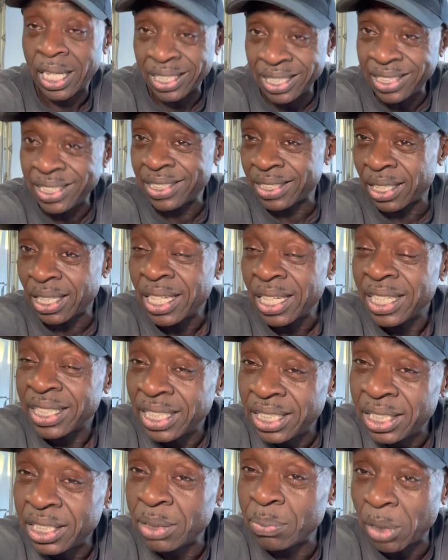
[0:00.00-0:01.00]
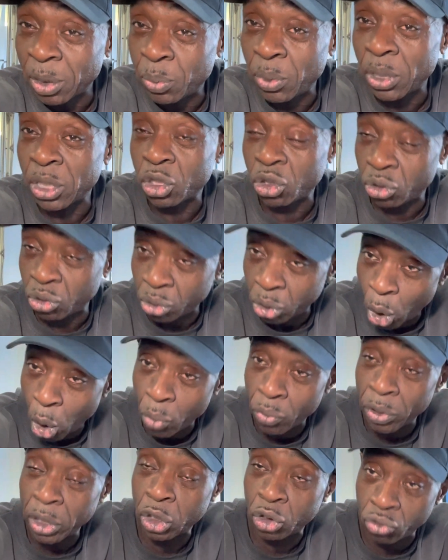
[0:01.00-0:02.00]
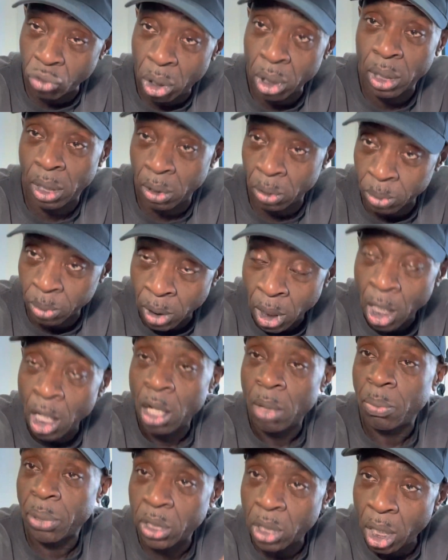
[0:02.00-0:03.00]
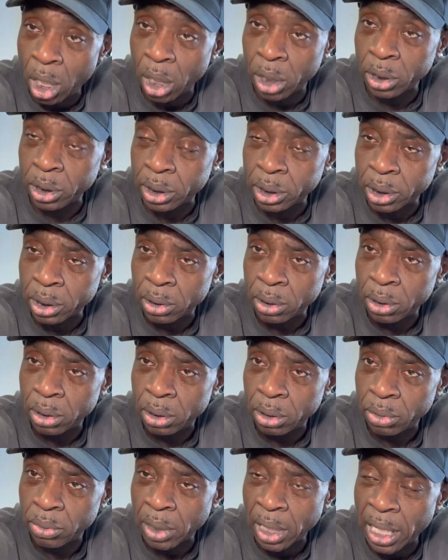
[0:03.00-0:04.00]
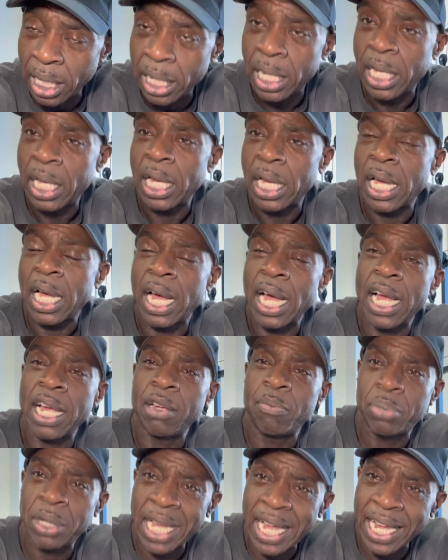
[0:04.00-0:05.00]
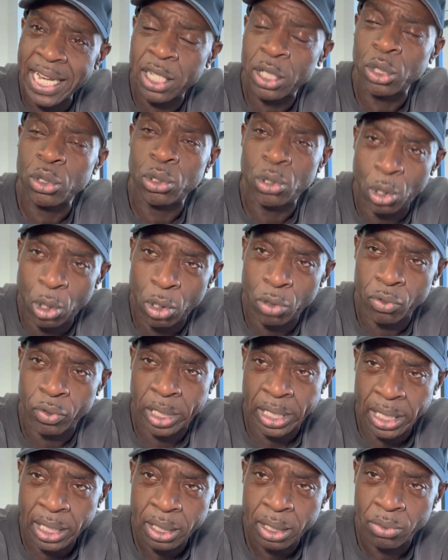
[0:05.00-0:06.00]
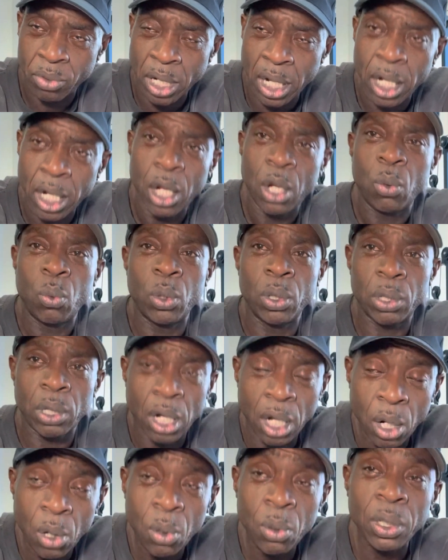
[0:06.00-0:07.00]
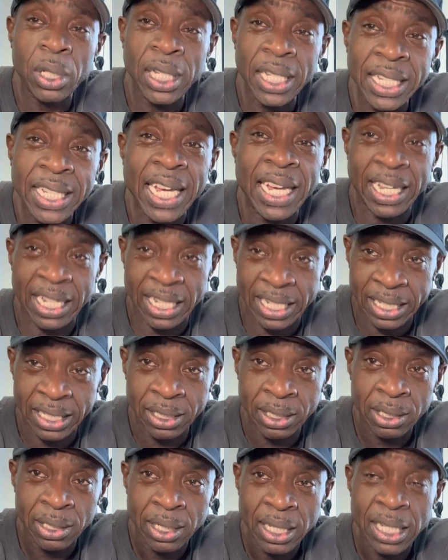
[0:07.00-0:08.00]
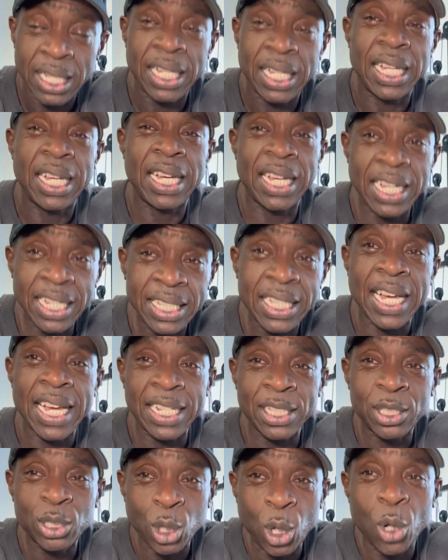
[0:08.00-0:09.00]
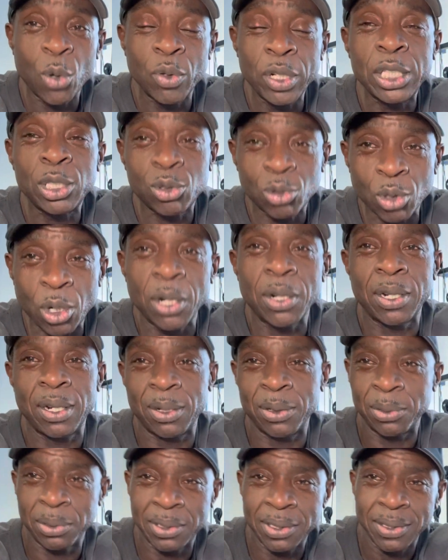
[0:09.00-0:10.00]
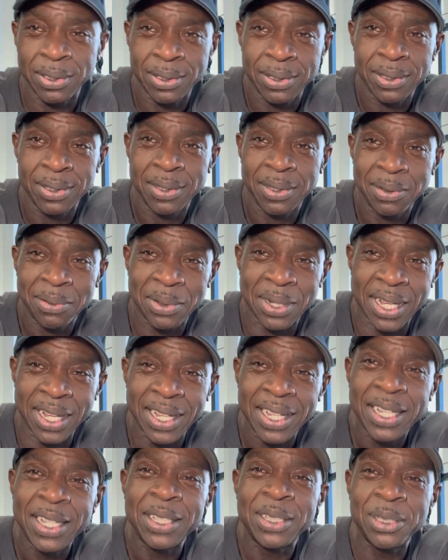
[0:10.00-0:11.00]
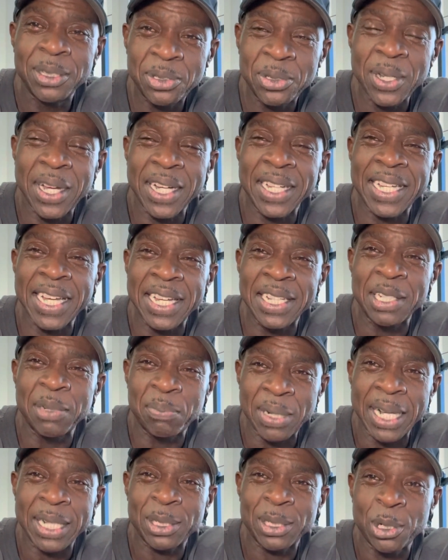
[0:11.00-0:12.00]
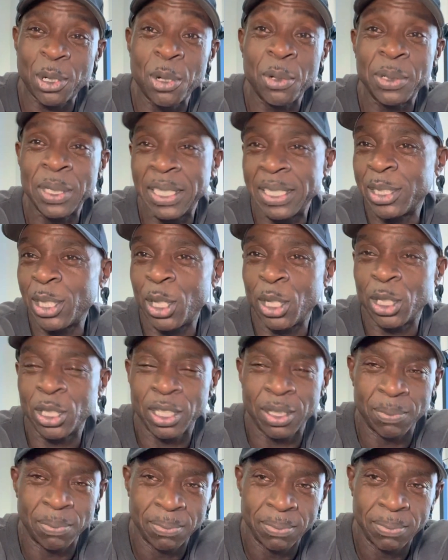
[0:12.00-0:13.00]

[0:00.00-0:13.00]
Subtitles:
this must be a Tory stronghold, because right, a black Tory, right, will only get in a Tory stronghold. Right, you try getting a black Tory in Tottenham.